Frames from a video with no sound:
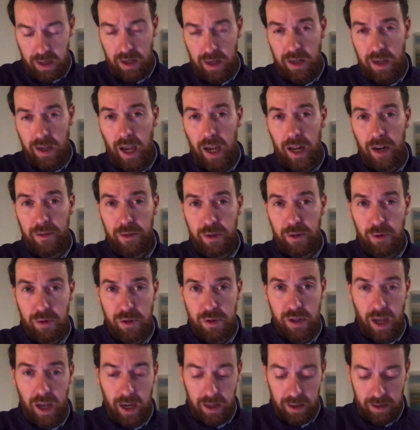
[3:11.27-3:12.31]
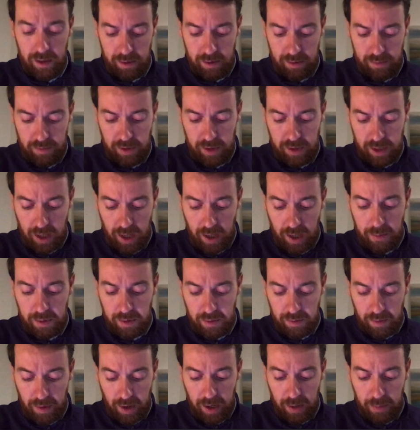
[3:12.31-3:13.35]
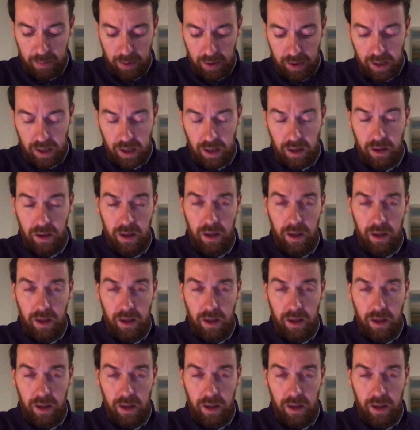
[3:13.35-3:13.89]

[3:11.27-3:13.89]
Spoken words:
negative 2 seconds for the time divided by the